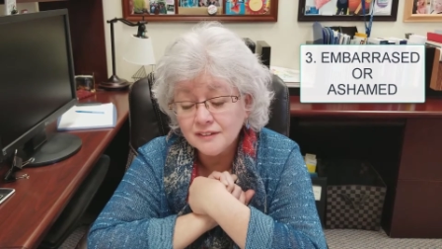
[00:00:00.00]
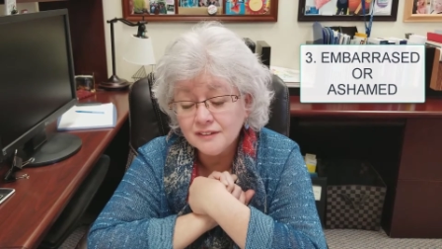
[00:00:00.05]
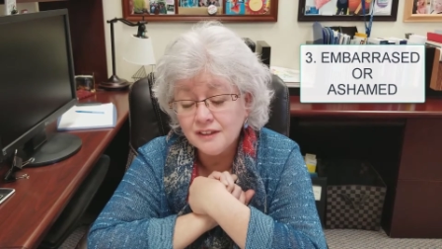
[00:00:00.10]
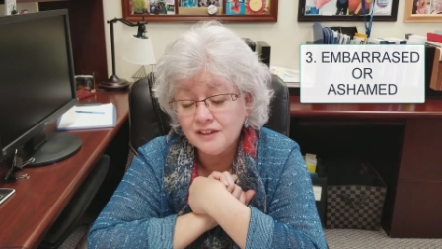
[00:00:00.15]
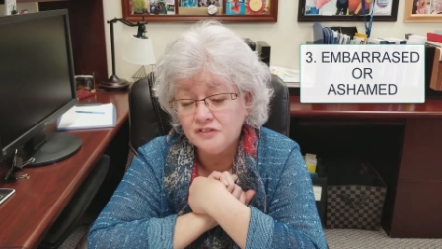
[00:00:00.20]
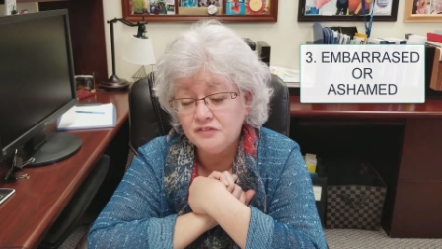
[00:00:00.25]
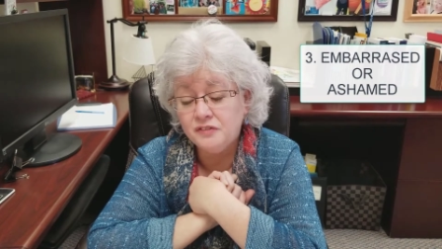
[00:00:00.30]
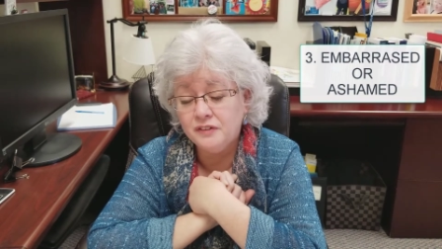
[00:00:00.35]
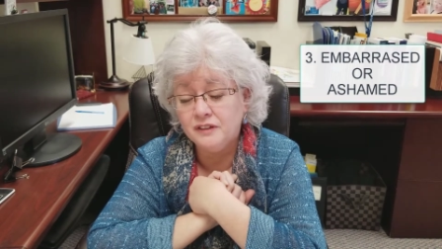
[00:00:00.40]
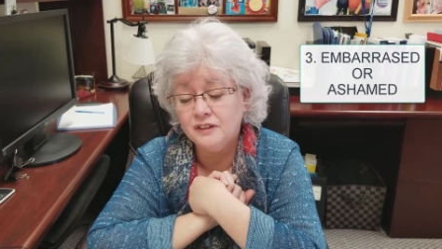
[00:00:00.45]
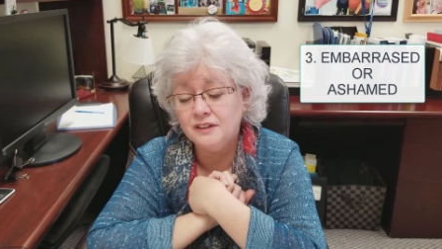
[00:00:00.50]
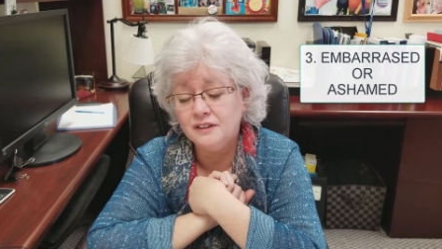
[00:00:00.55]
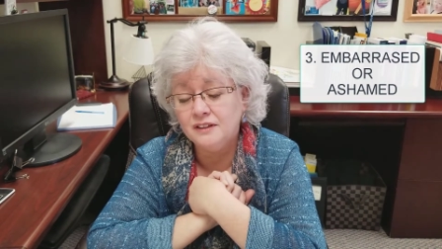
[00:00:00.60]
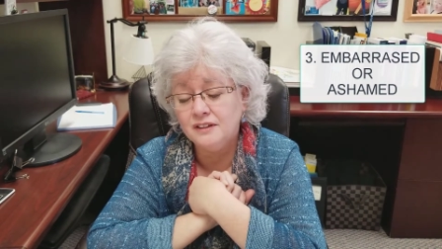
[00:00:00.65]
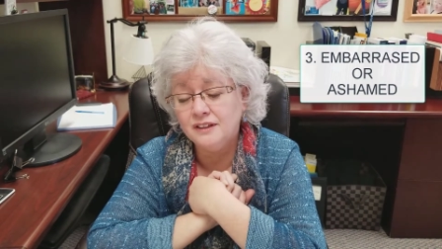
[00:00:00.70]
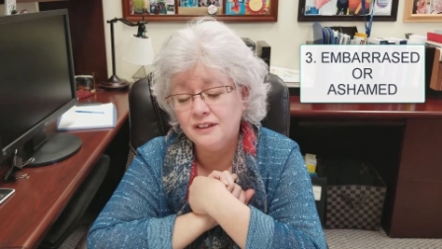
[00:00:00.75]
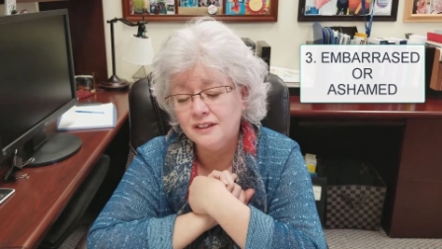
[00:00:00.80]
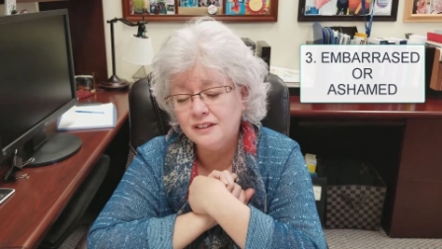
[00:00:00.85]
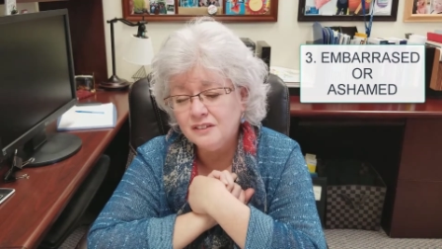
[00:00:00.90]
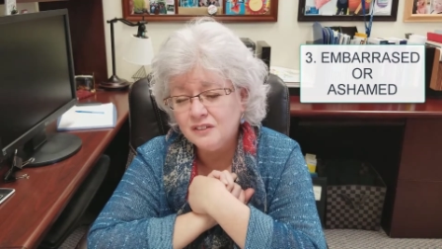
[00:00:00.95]
they feel
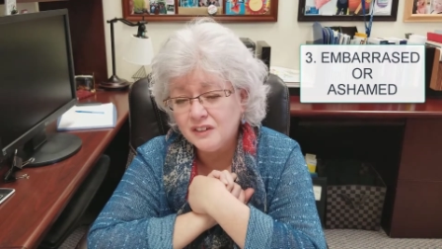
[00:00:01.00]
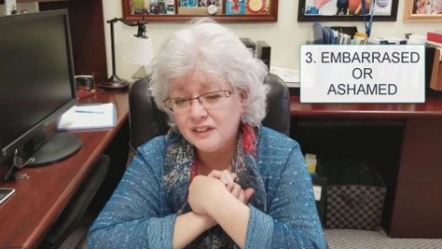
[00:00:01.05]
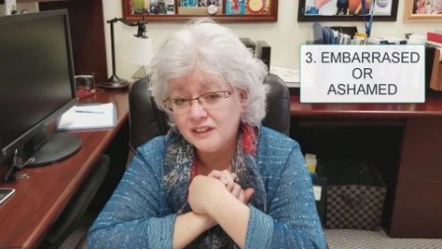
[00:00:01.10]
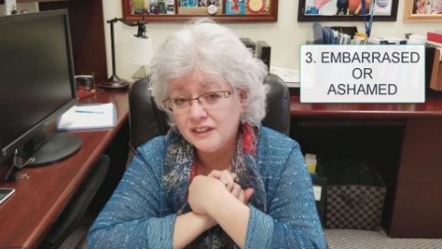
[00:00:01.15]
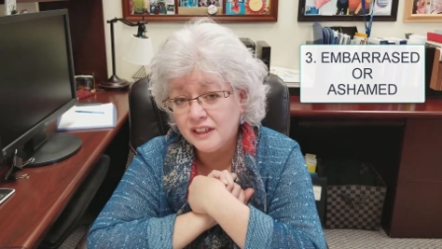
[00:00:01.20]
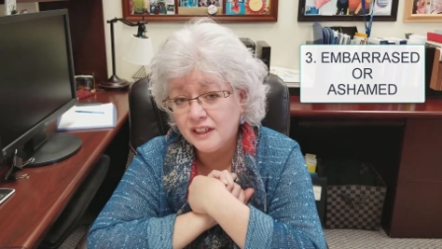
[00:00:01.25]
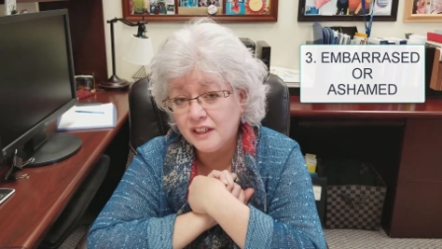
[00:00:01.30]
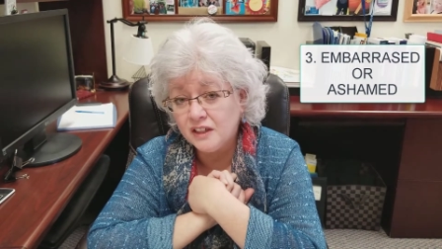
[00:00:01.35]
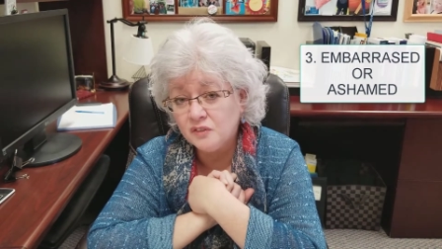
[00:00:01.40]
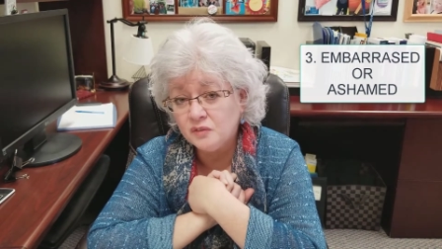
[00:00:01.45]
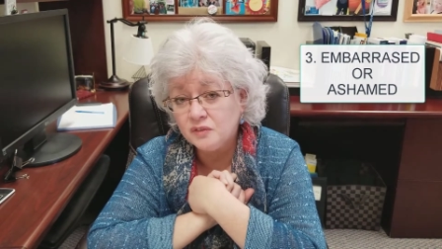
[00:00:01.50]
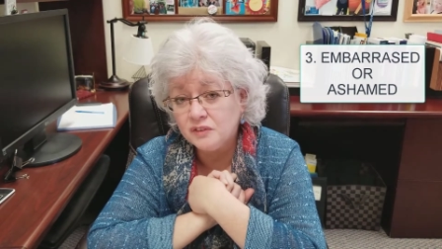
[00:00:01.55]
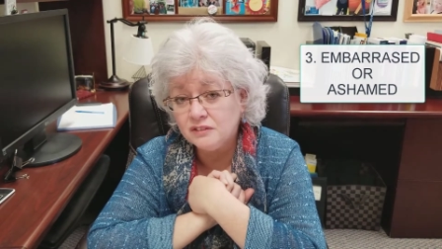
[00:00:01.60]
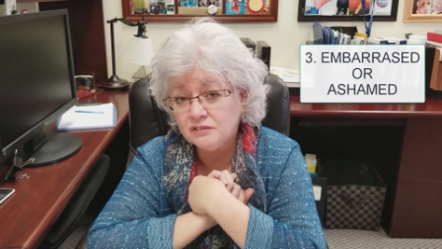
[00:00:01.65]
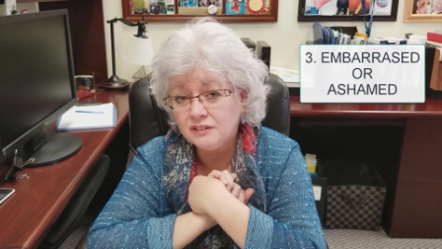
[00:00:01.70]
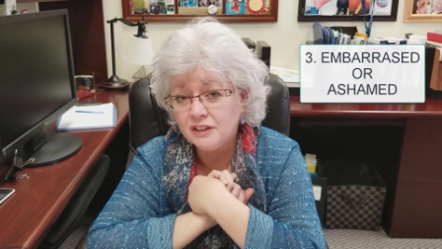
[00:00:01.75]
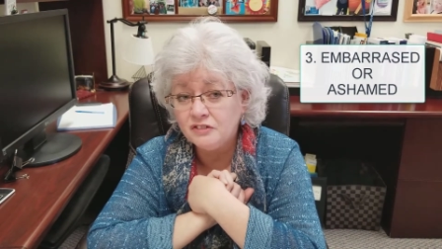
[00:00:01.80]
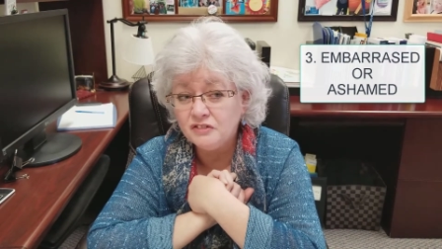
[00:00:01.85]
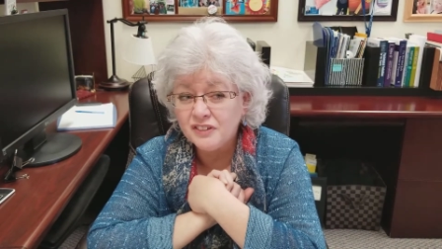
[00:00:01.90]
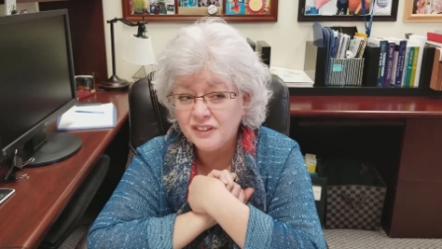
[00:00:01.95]
a little ashamed,
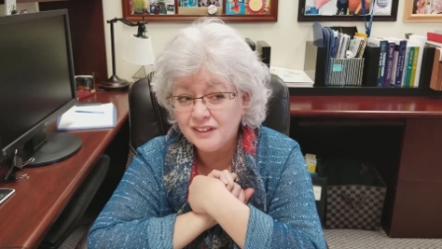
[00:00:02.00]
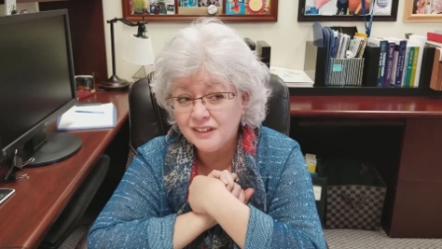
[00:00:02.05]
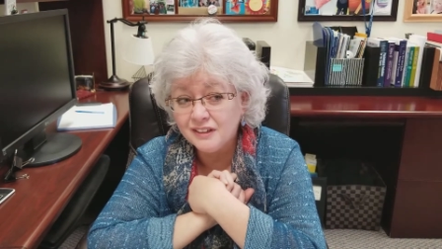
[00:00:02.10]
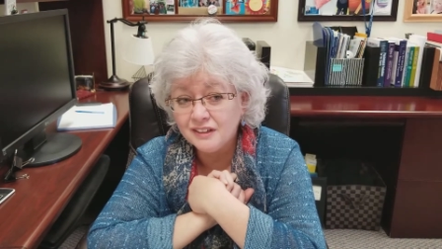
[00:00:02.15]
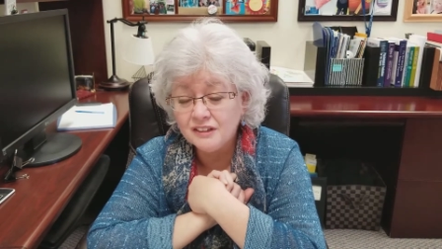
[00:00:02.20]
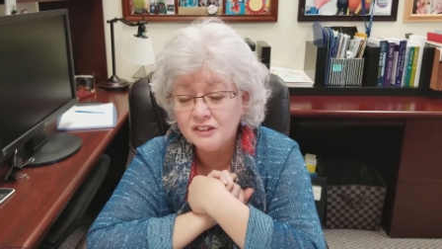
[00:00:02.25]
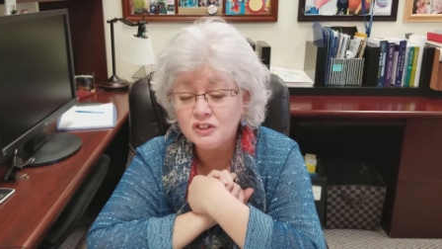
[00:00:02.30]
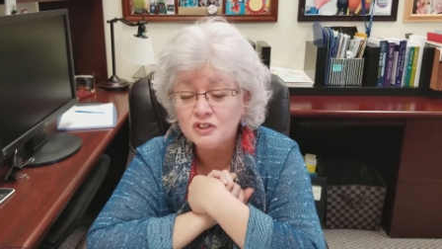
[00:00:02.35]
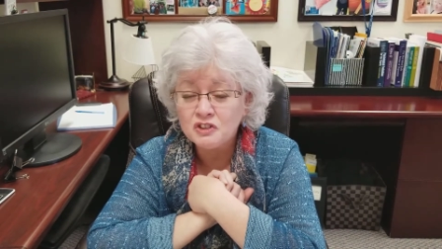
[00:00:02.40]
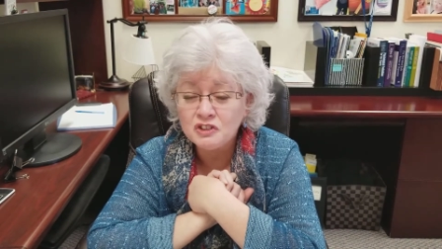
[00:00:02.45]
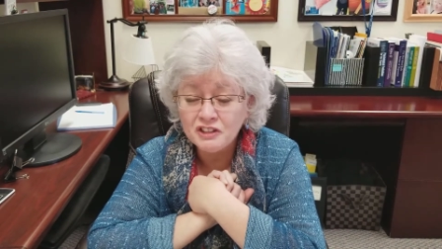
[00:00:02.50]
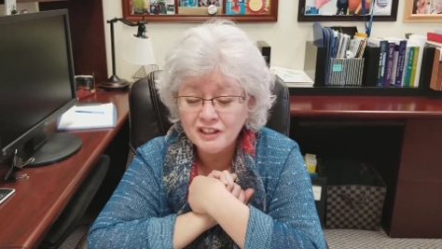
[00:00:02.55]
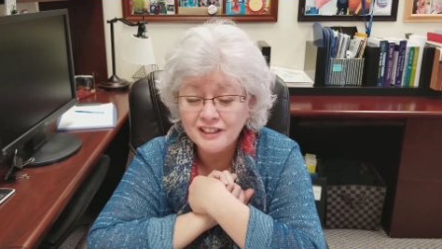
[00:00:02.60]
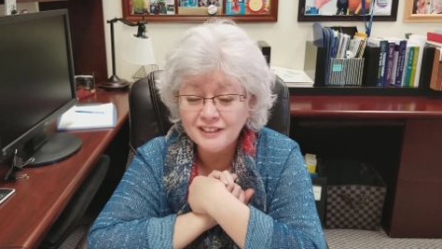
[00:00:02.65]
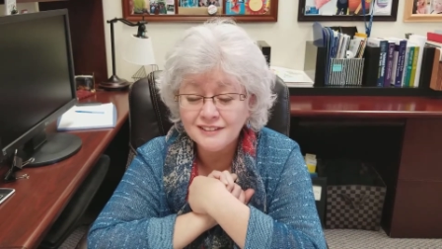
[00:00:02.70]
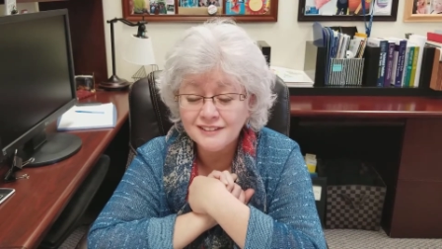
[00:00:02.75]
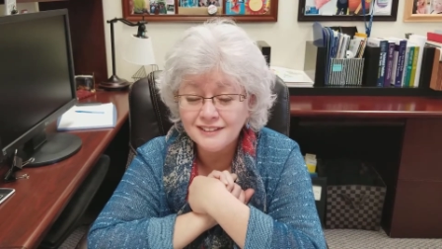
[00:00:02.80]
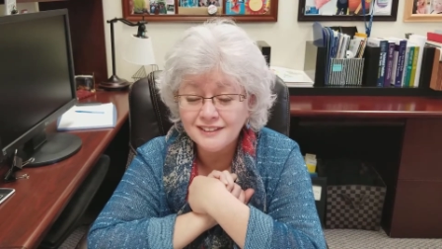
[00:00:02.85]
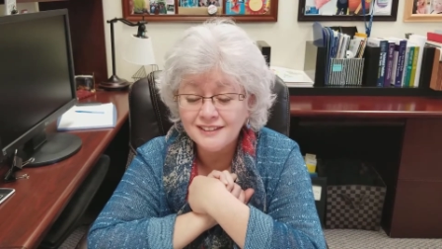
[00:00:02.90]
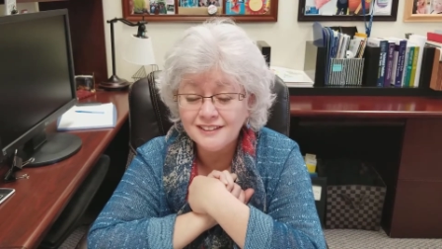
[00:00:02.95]
they feel a little
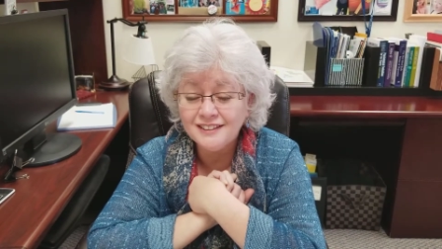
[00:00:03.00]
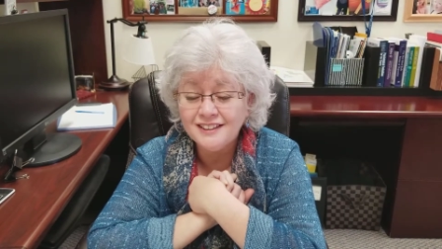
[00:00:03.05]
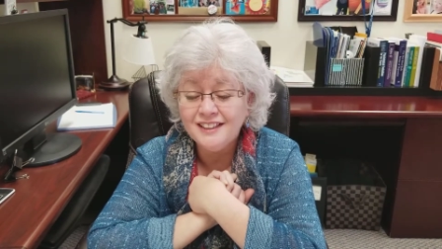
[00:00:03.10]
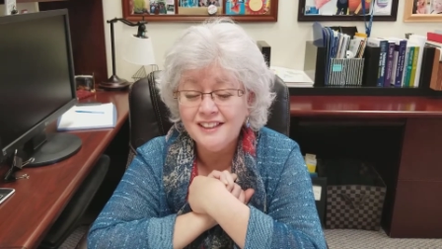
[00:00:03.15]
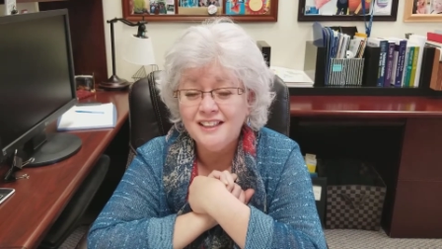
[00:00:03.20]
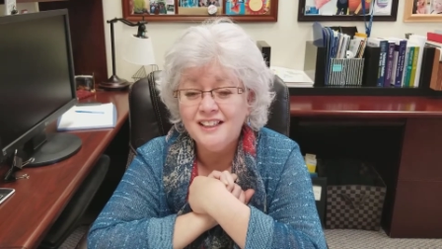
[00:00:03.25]
crazy,